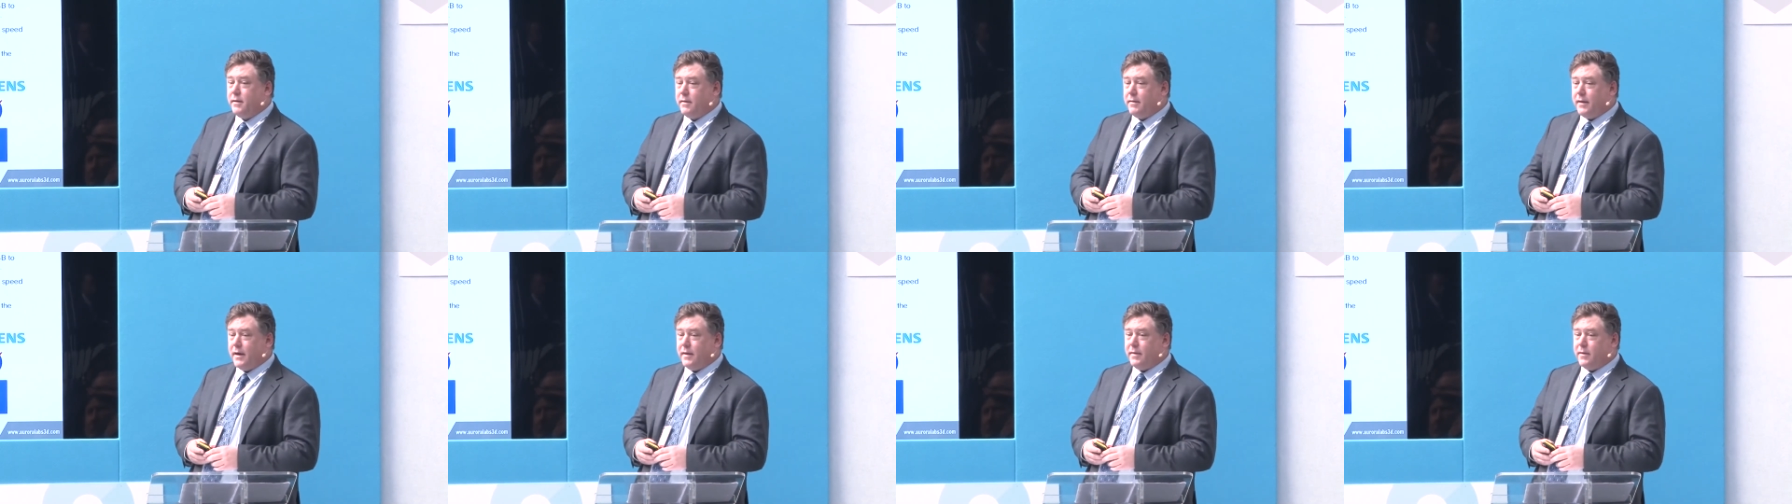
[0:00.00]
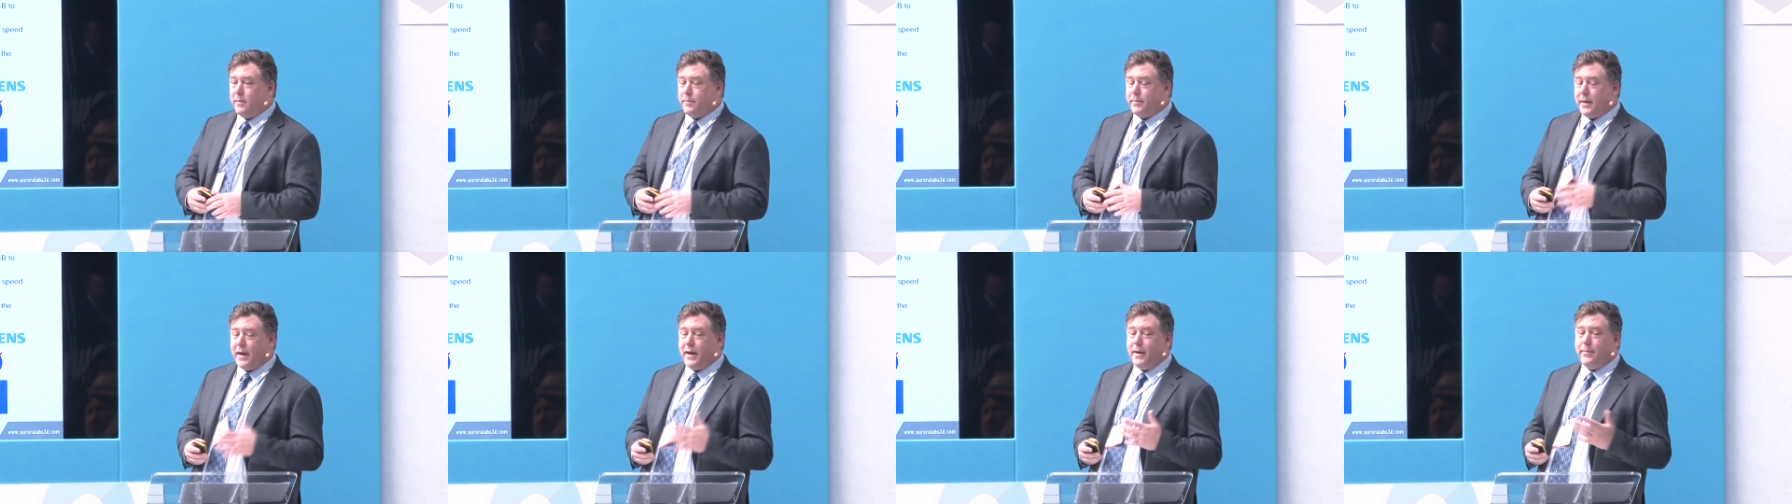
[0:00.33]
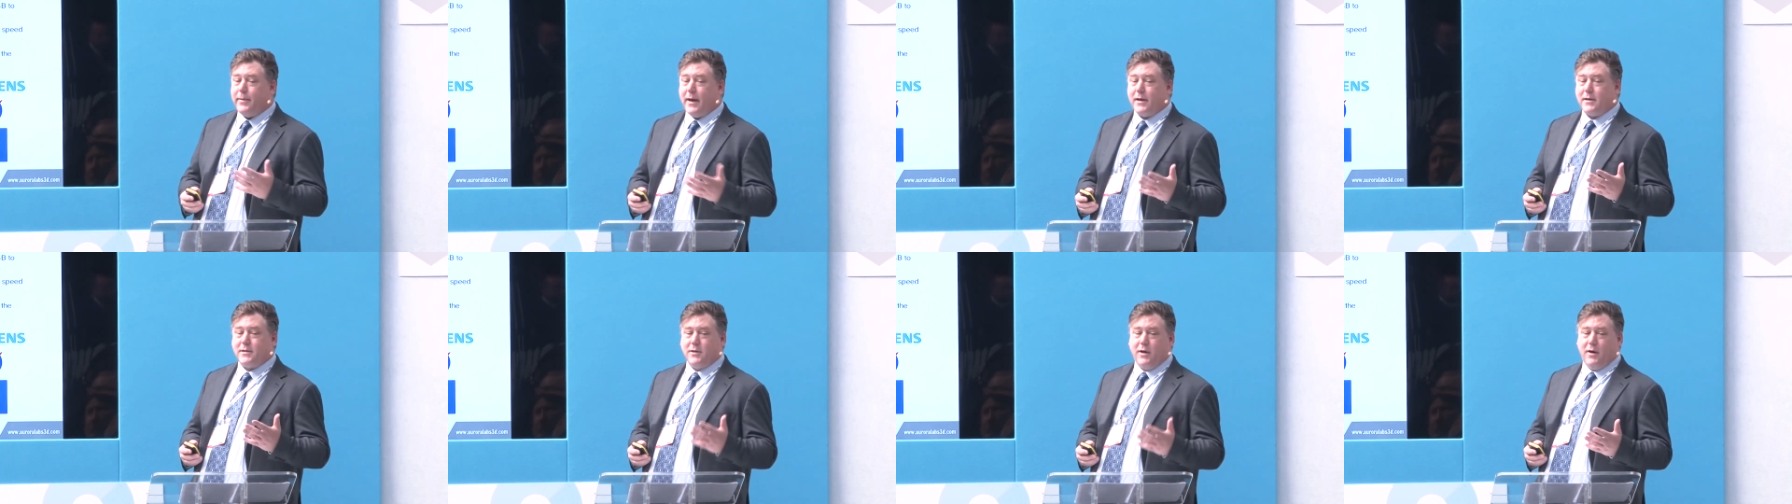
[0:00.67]
Then the
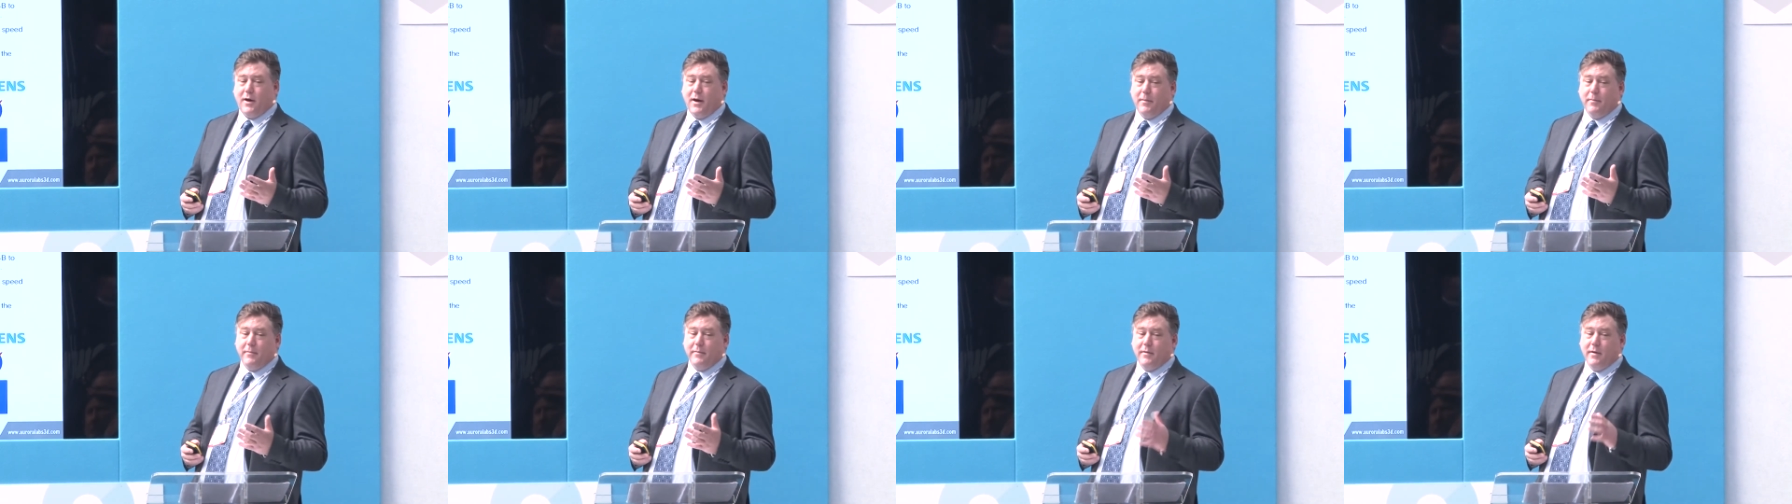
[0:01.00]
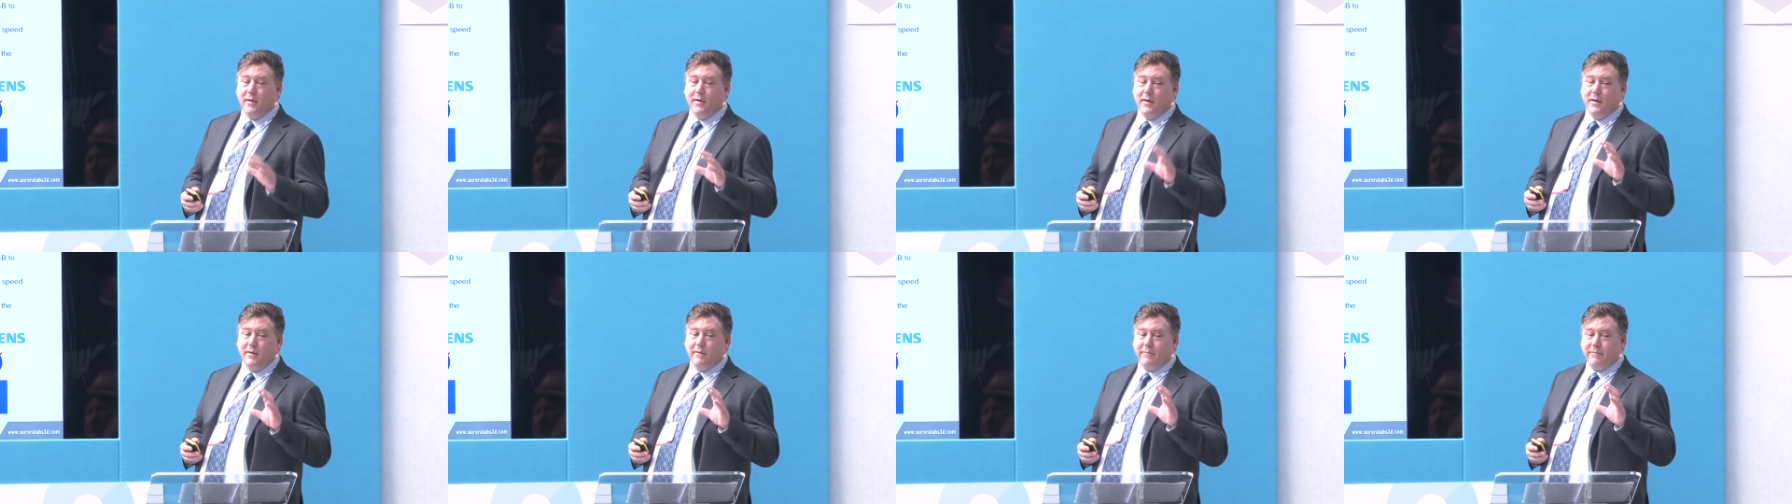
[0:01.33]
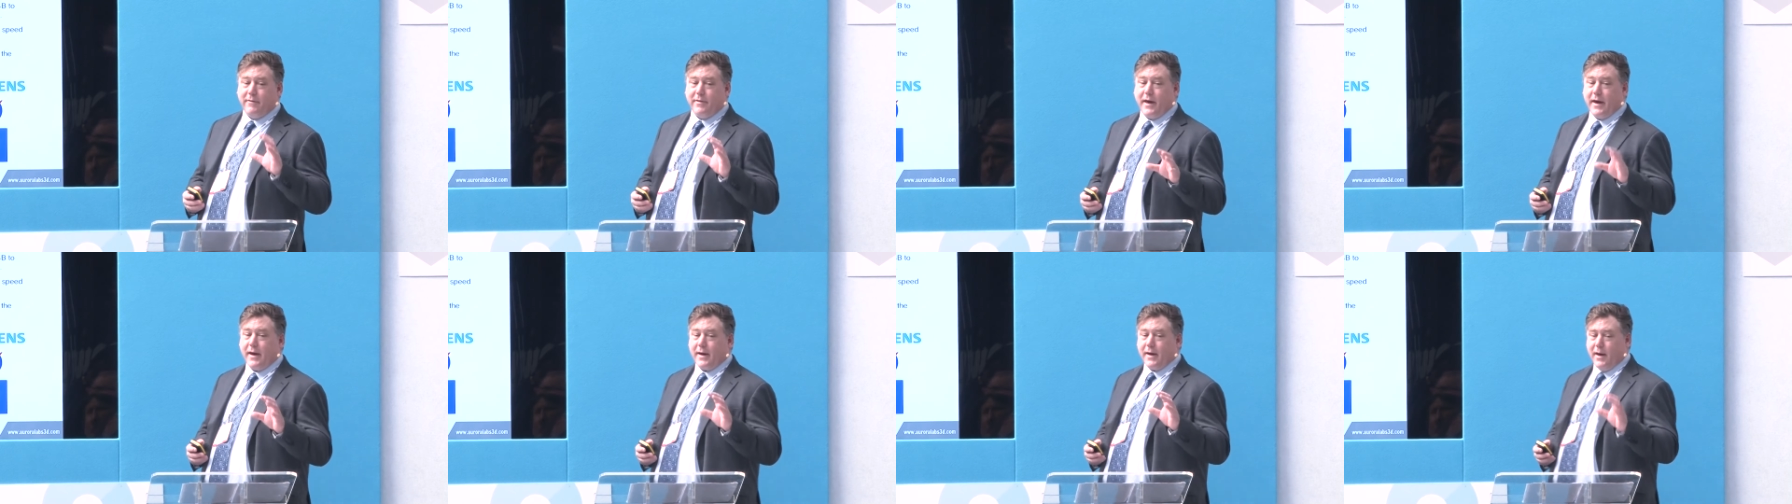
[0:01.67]
payback time
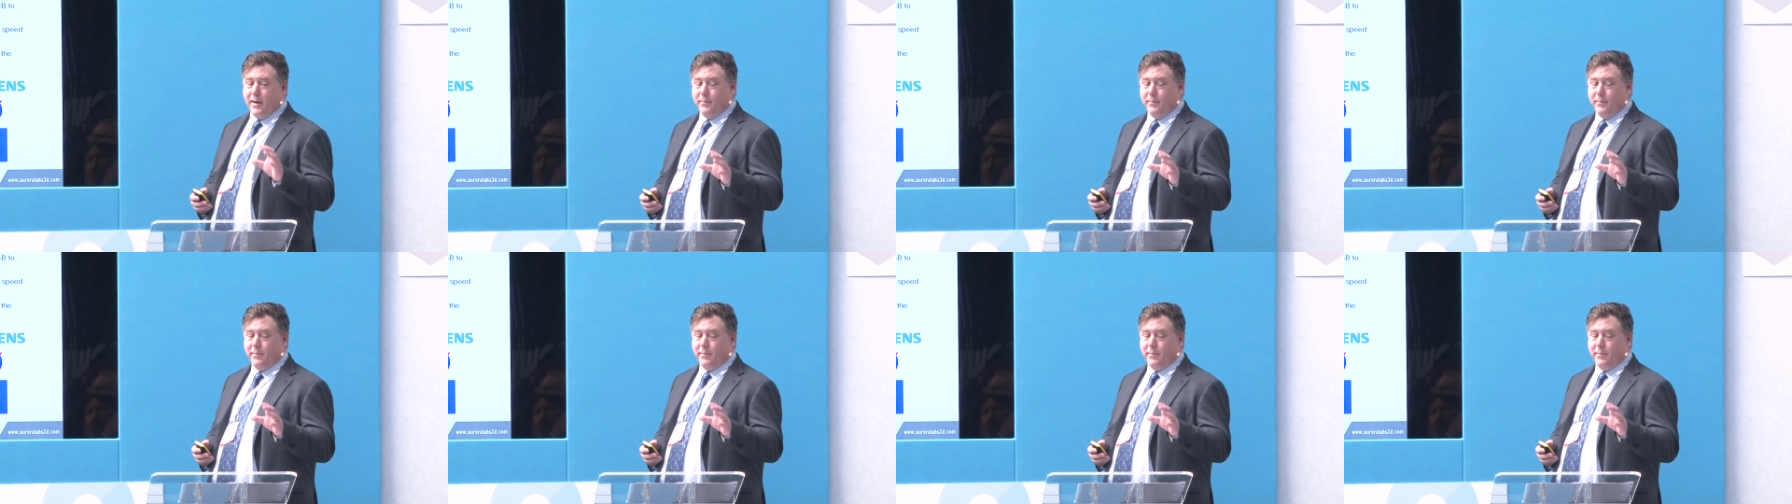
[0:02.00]
for that